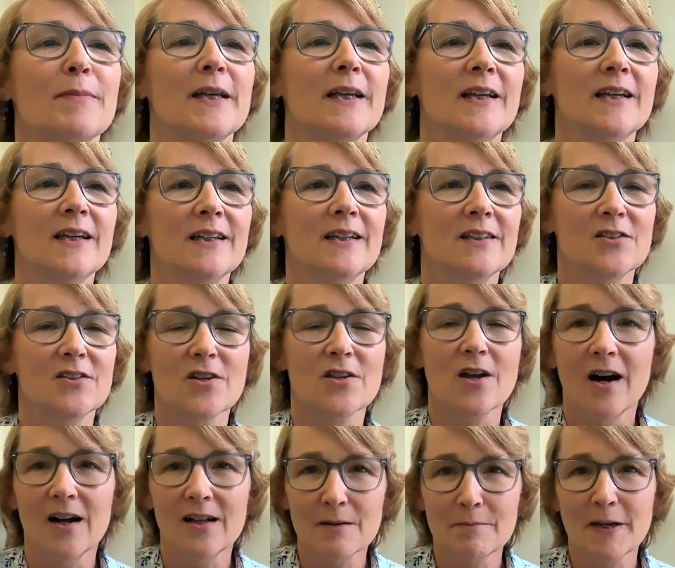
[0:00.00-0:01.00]
is
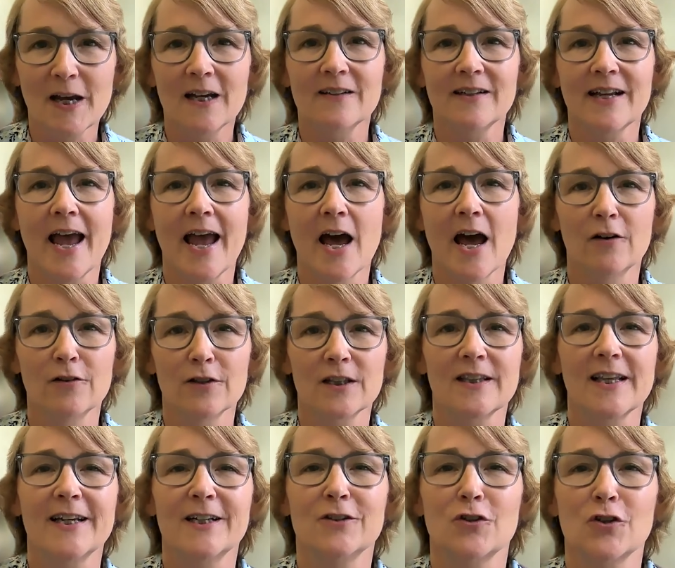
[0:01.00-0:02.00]
all about health
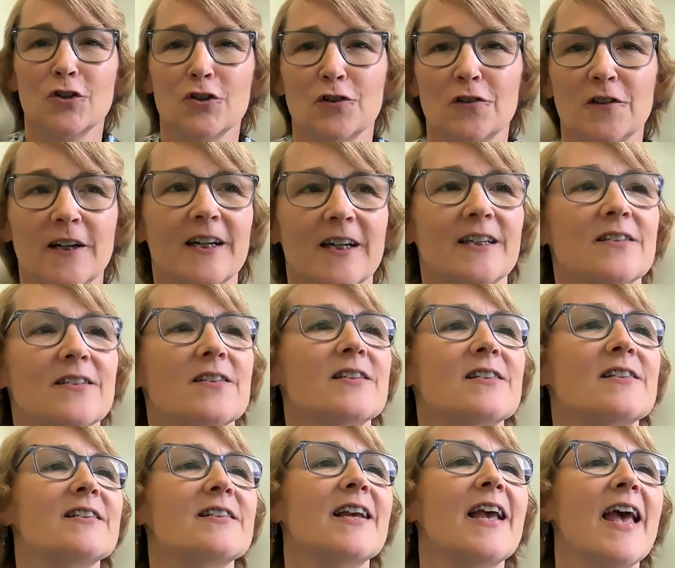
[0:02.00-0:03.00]

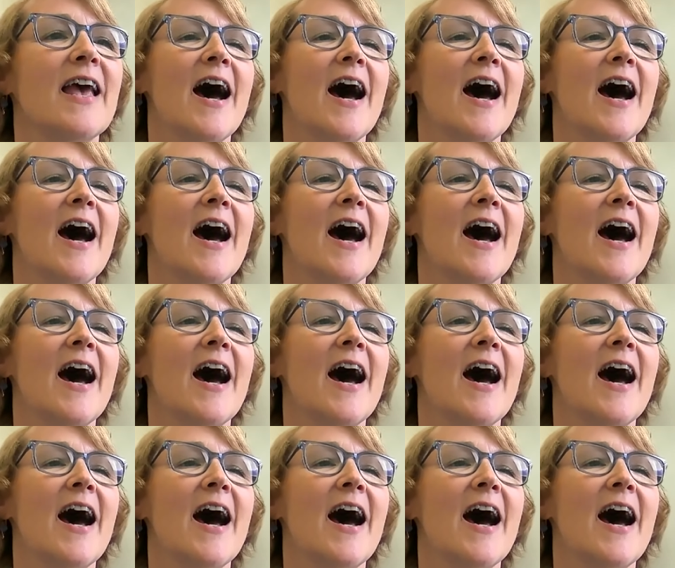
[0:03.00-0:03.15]
insurance.